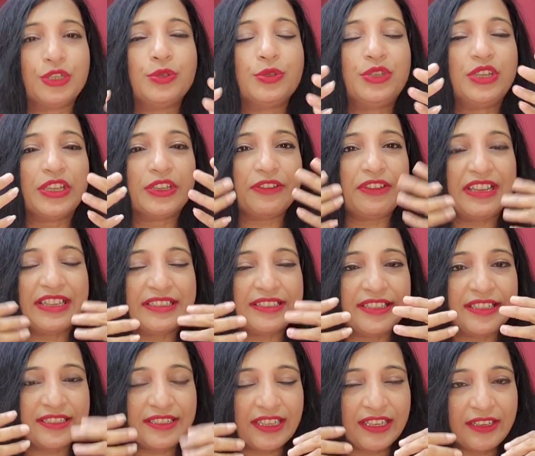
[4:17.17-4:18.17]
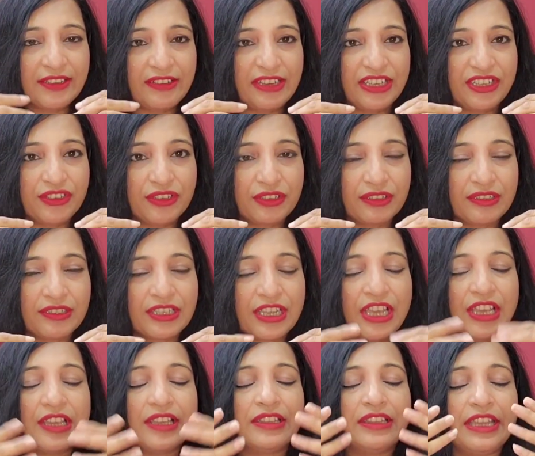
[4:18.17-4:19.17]
To decrease these secretions,
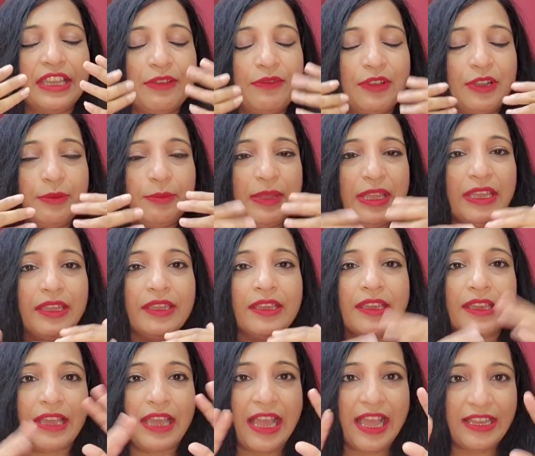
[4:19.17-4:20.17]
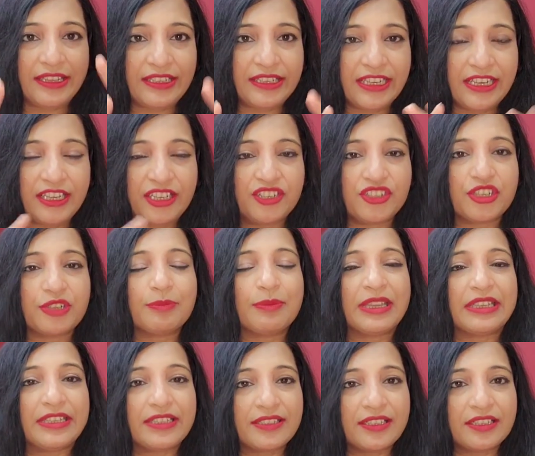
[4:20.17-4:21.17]
there will be anti-allergic
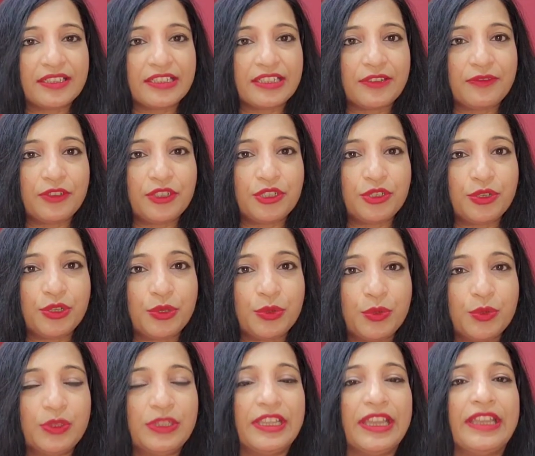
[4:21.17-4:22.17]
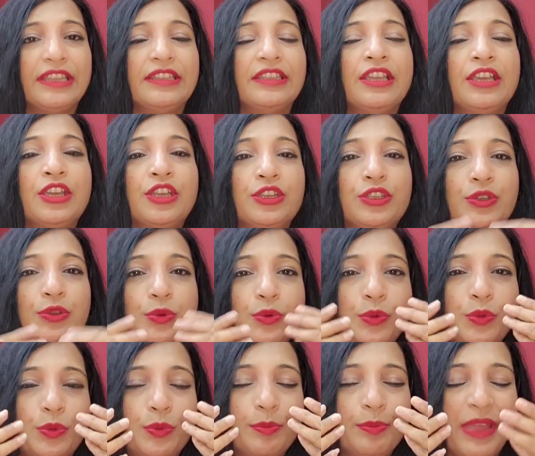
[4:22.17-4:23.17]
medicines given to you. Then
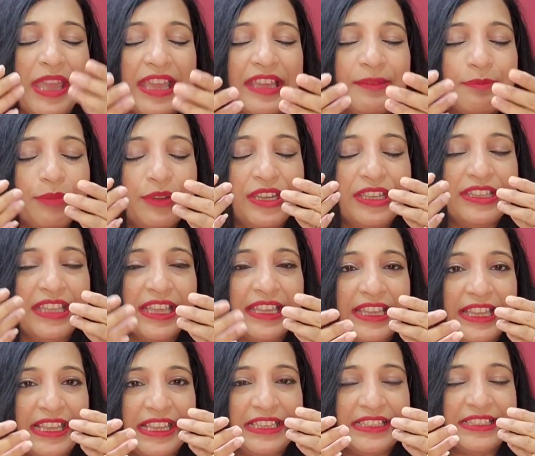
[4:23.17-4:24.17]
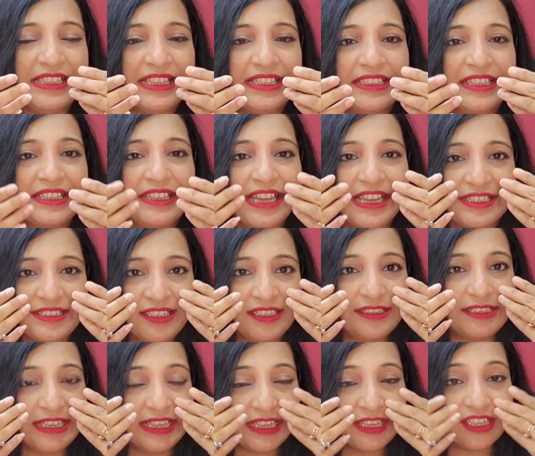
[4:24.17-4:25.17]
to make breathing easy, the
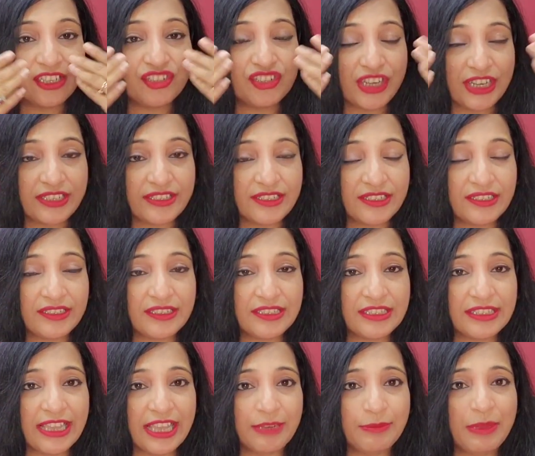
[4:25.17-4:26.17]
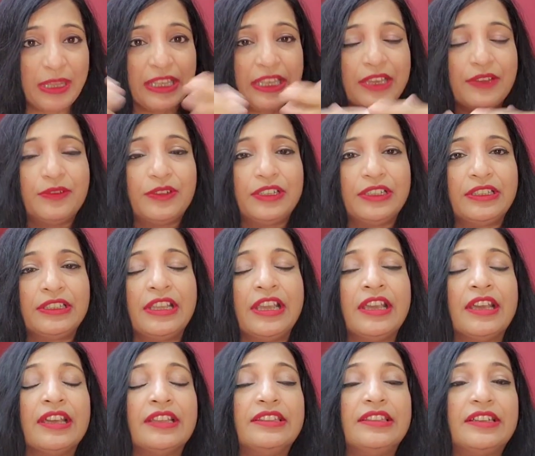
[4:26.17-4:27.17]
nasal decongestants can be given.
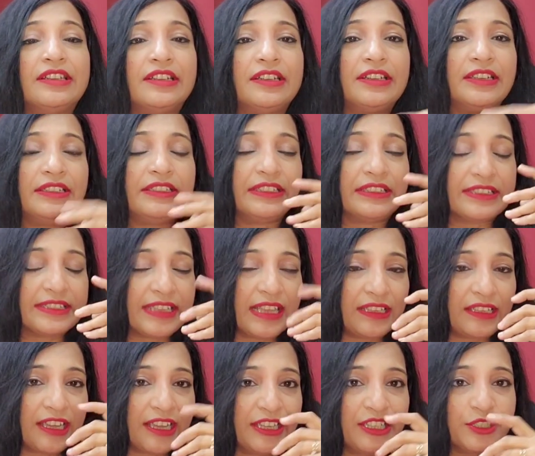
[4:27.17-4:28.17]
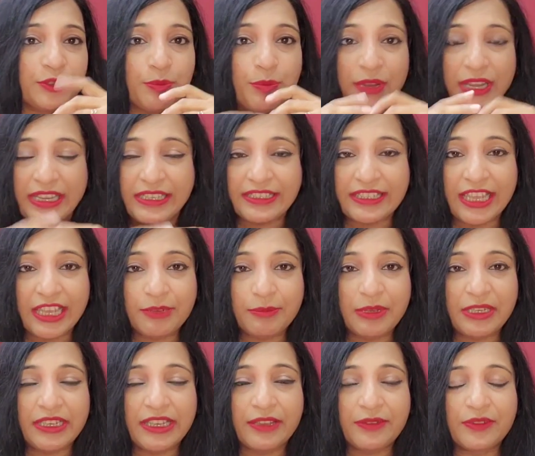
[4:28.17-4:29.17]
The saline sprays
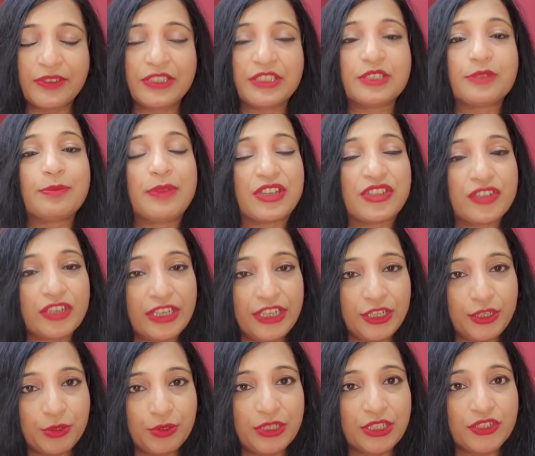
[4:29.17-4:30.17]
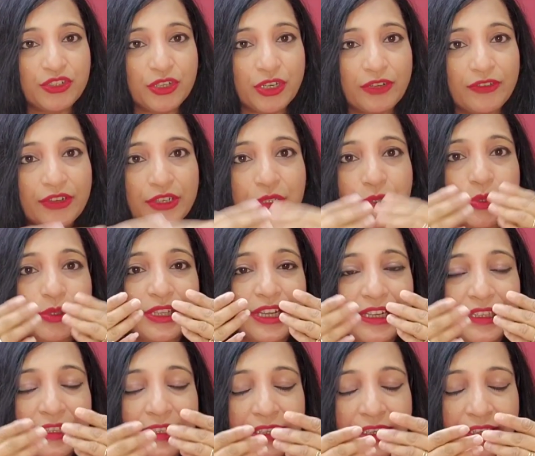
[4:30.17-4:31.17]
can be given, especially to the children, so
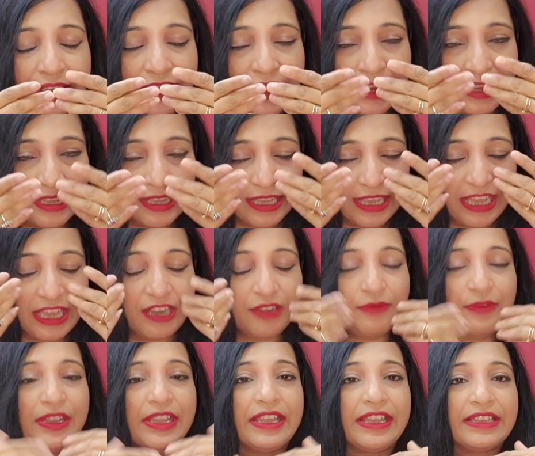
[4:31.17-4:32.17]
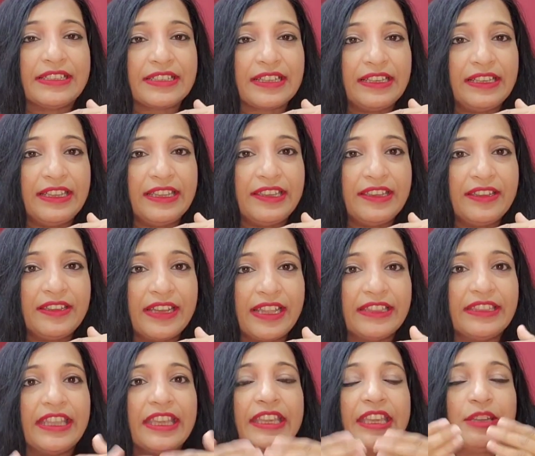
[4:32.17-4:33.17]
that their airway is clear
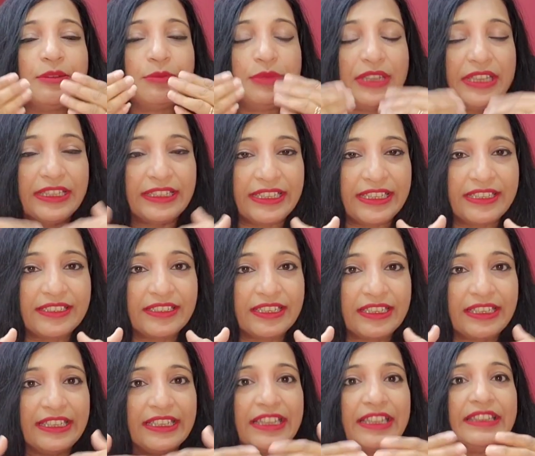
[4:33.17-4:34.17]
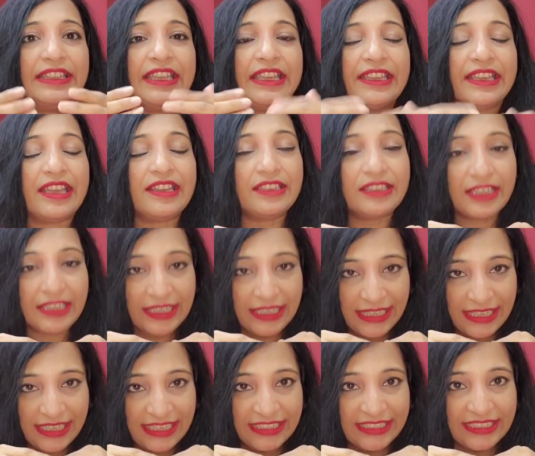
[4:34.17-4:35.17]
and they can breathe easily and they can
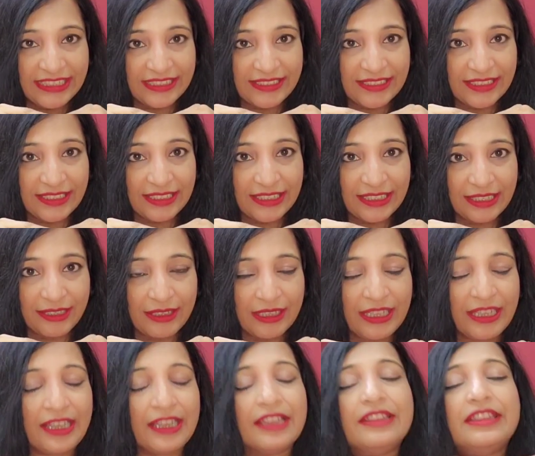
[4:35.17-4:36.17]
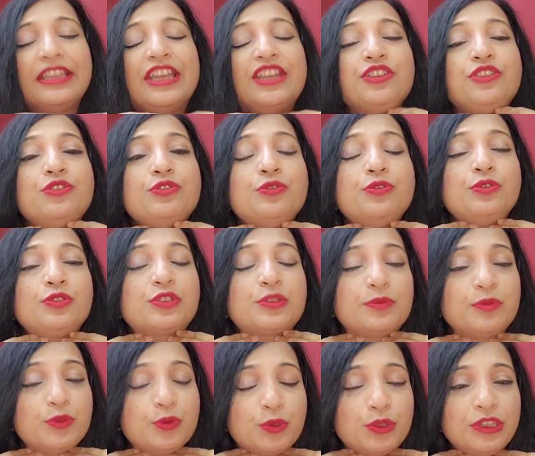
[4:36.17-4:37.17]
eat easily. Then to
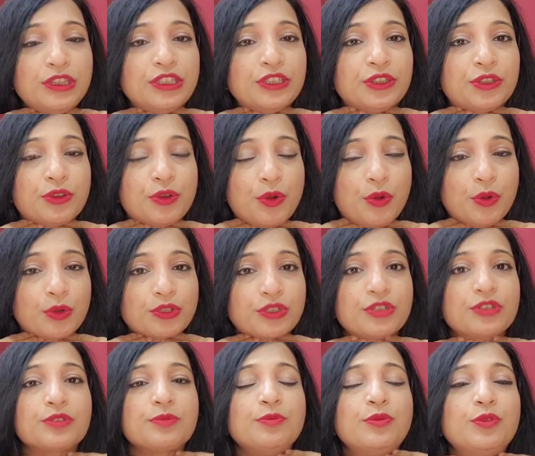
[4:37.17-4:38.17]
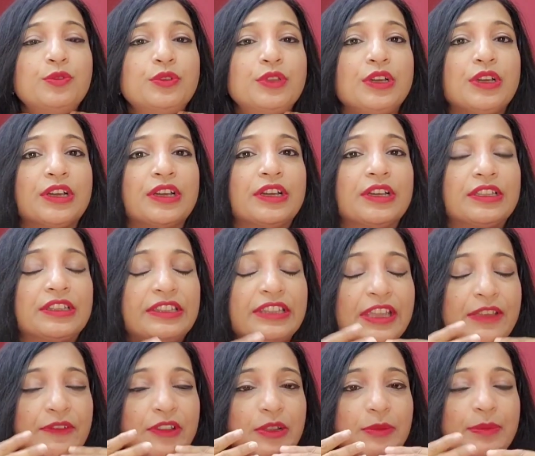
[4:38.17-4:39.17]
soothe the throat,
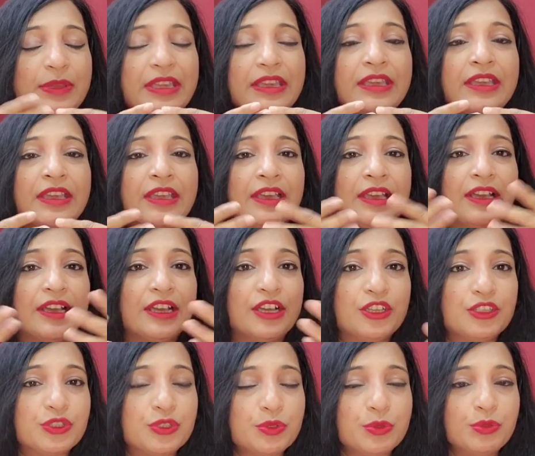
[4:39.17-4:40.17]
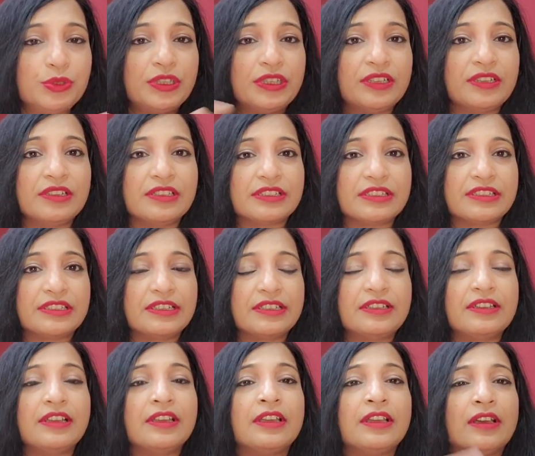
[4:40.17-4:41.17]
there will be soothers,
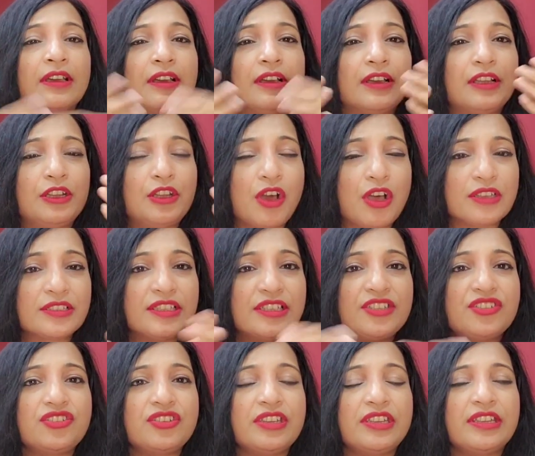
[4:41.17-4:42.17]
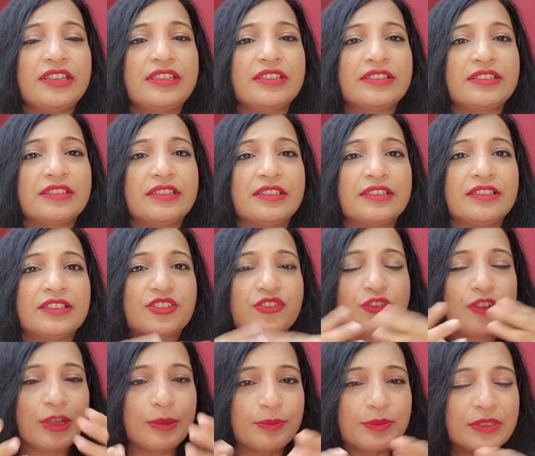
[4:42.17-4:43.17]
the lozenges, the
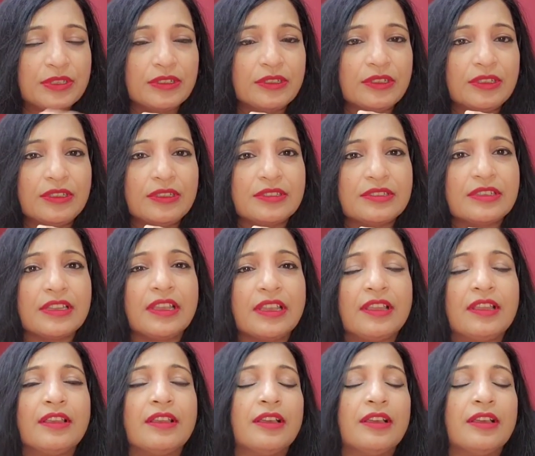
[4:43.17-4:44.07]
strepsils.